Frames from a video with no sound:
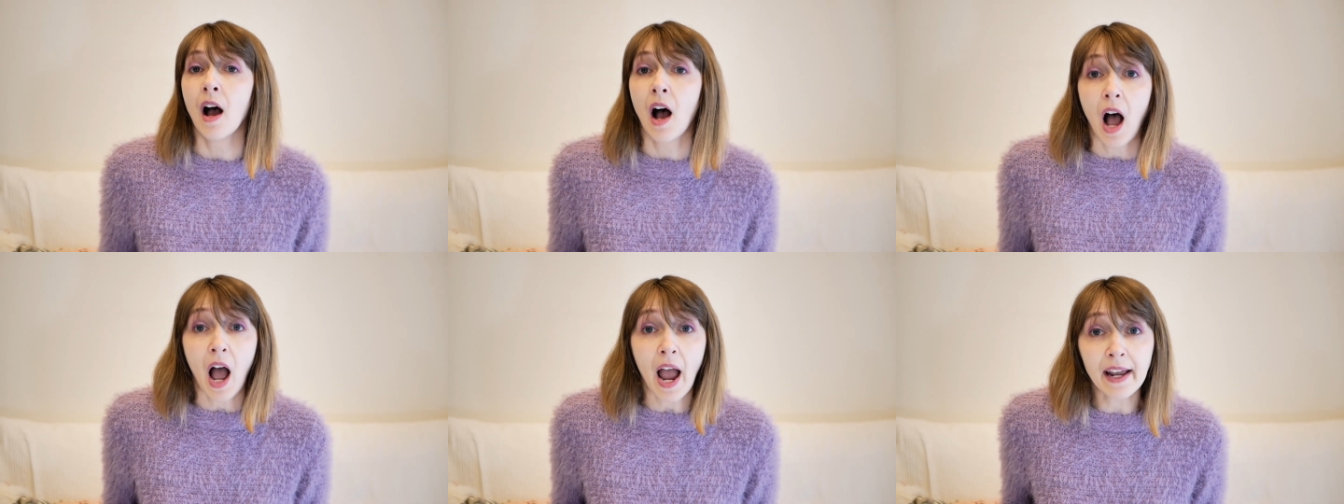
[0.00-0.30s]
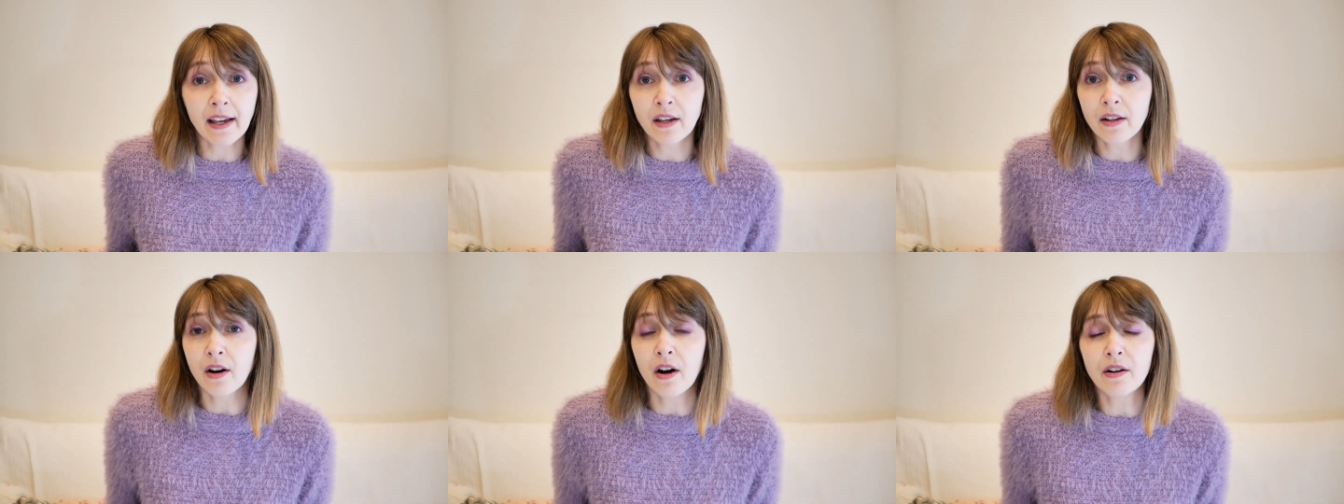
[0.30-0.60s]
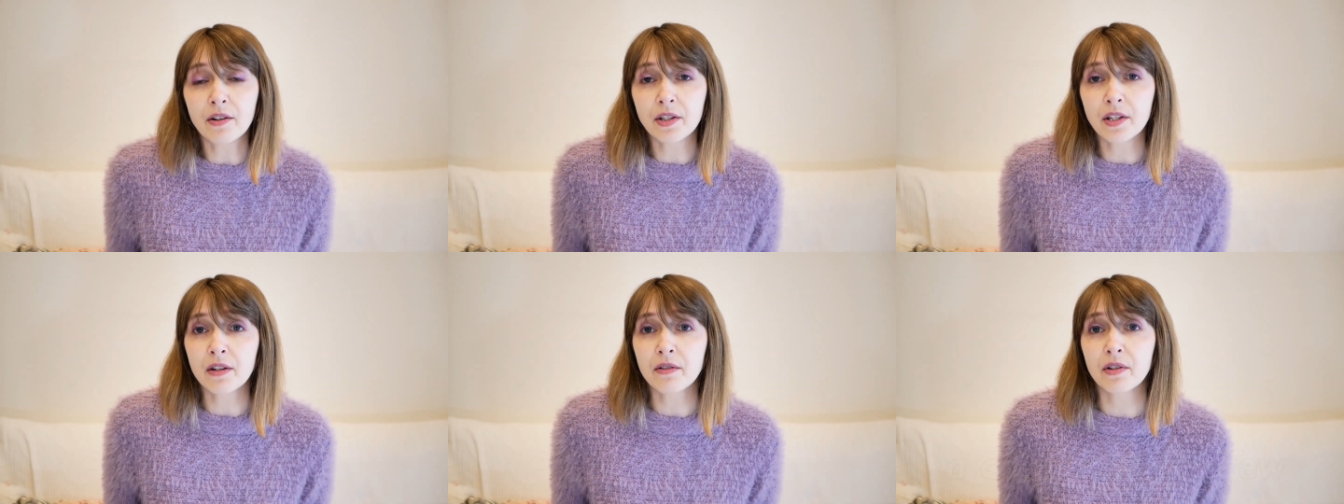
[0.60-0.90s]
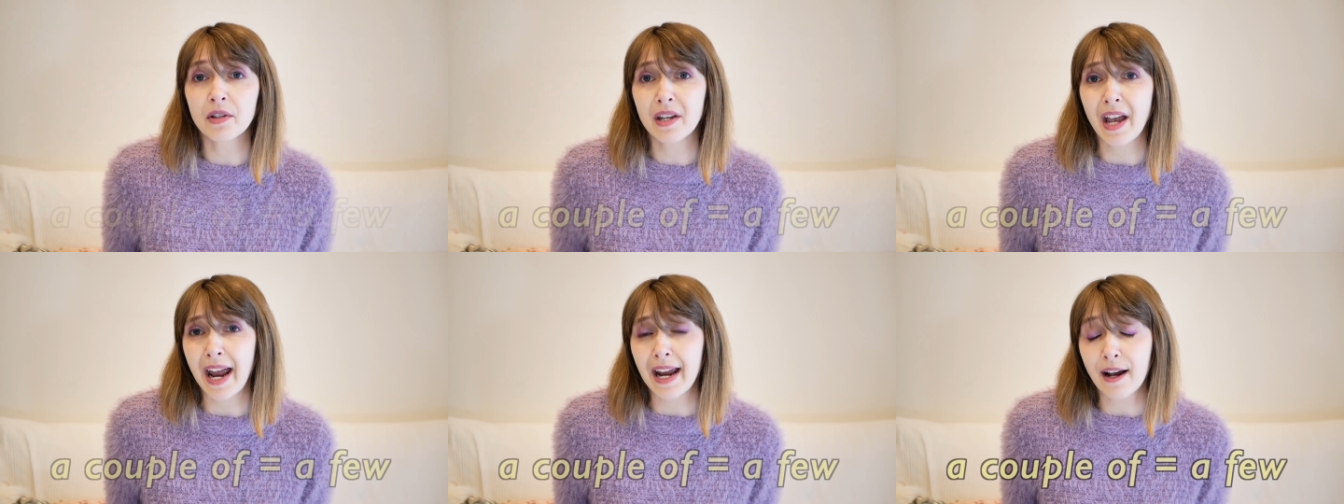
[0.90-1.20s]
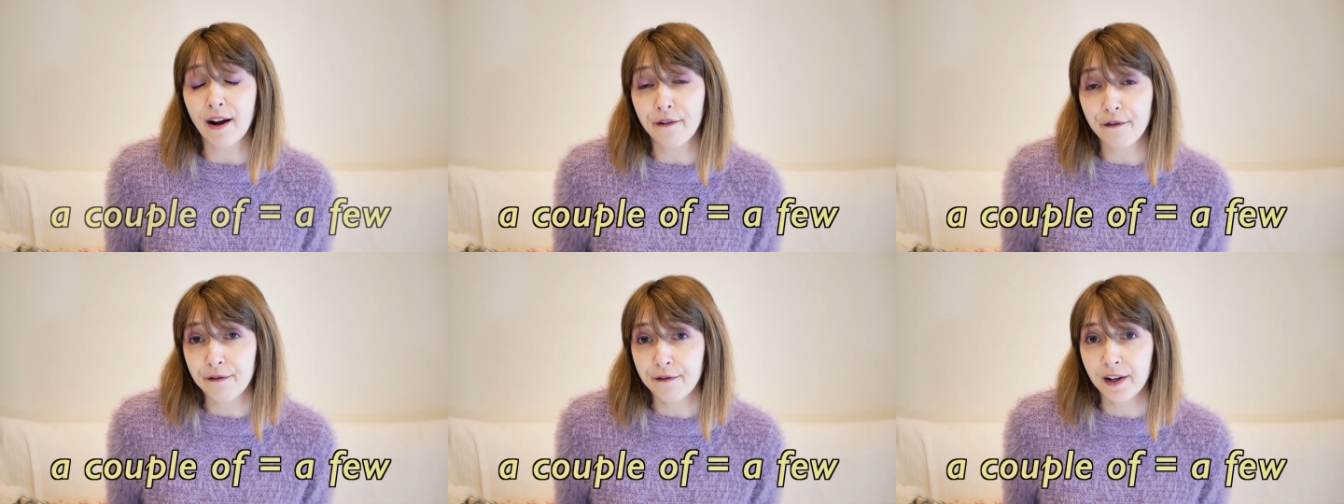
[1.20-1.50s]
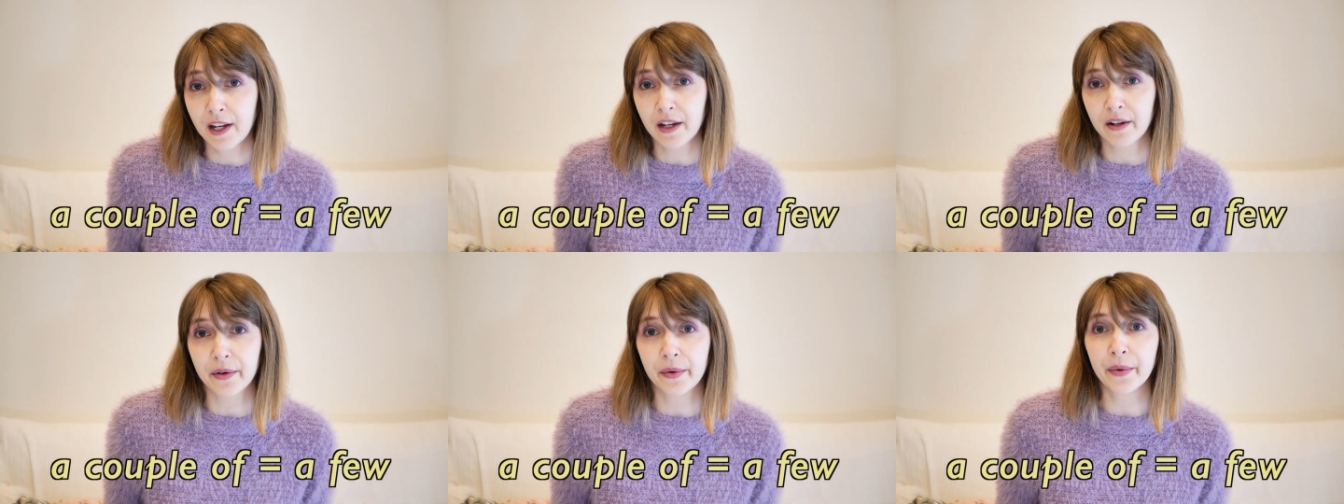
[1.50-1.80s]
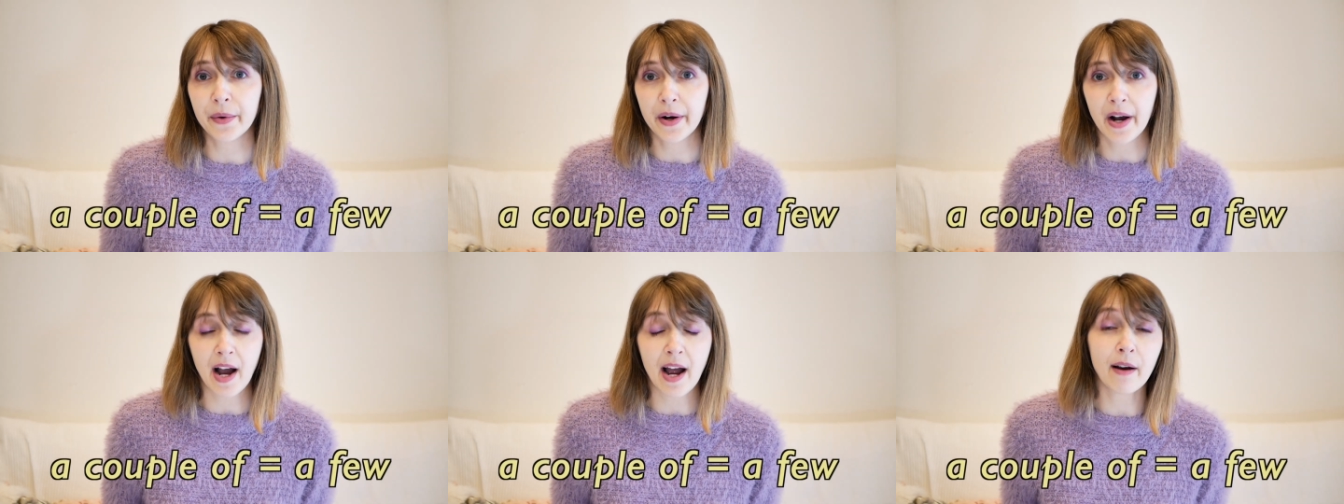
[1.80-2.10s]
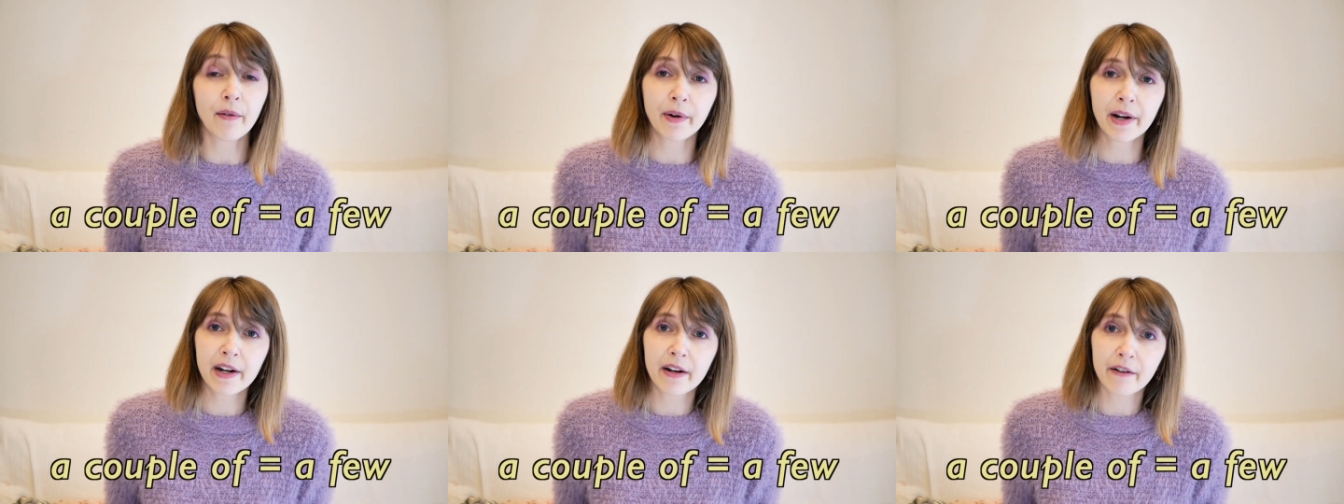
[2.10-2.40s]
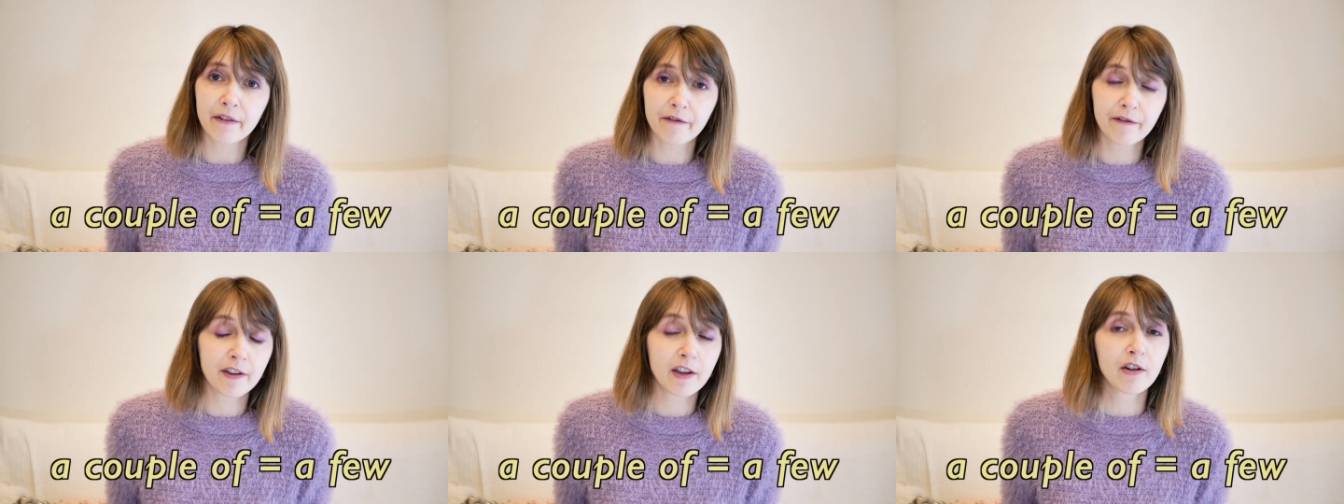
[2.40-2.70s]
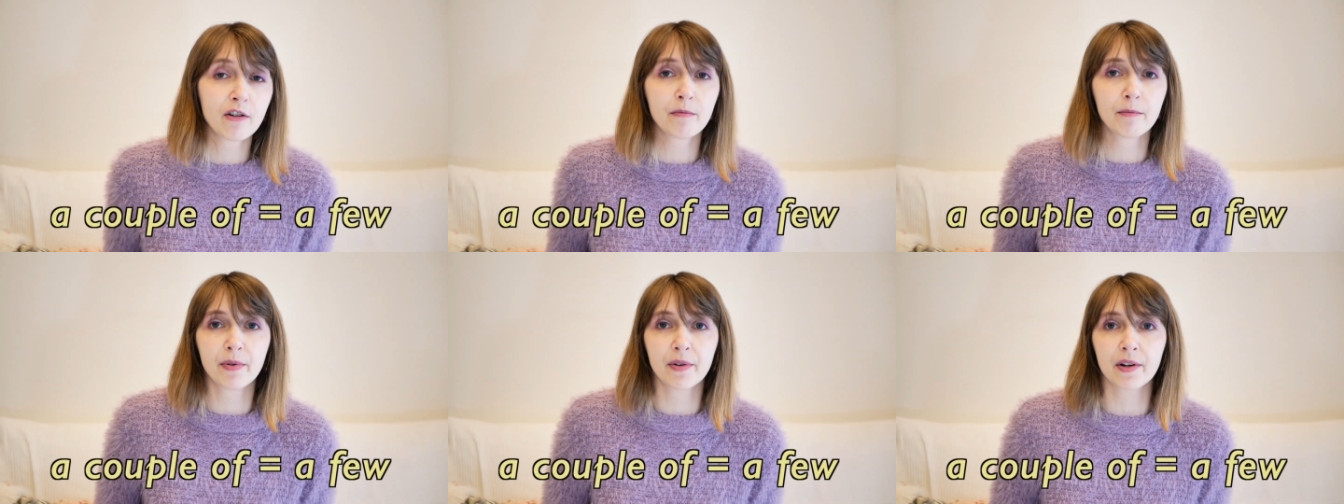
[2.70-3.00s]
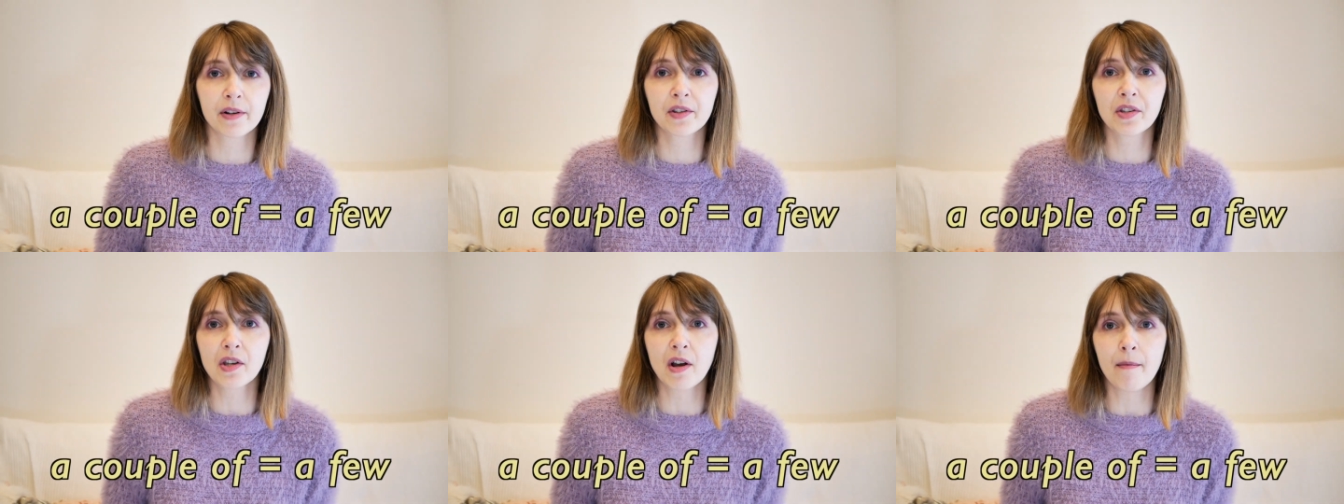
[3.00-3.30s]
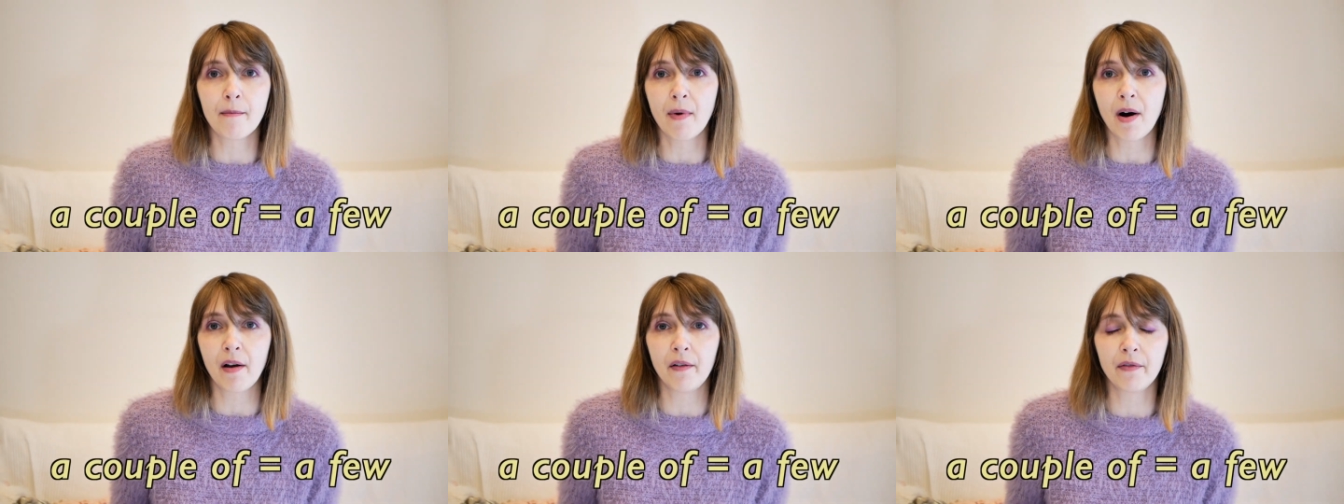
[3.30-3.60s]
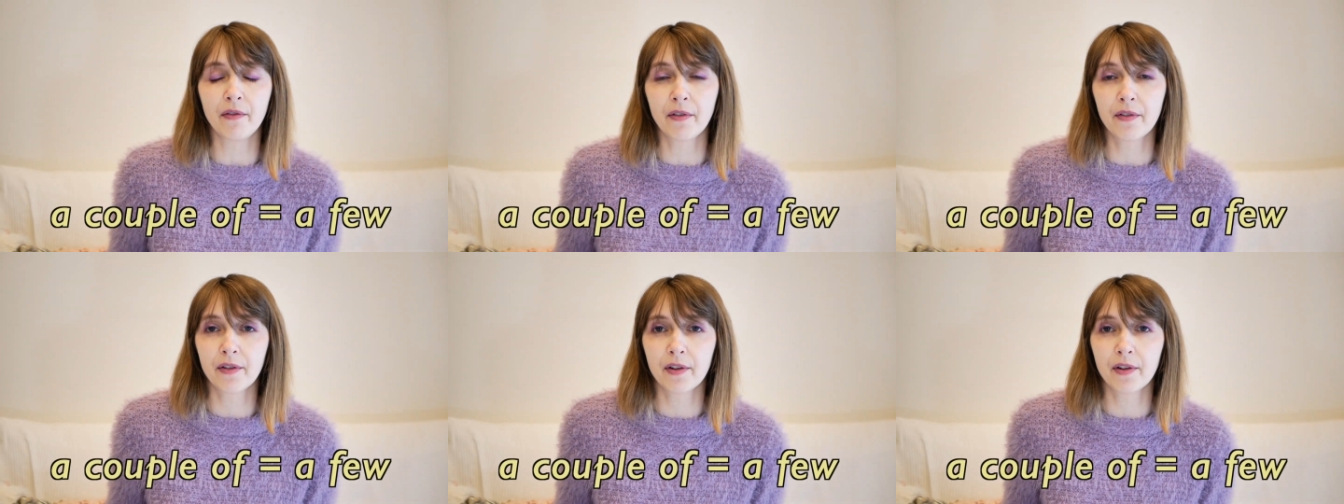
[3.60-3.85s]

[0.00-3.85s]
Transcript: I could also say a few. I read a few books a month.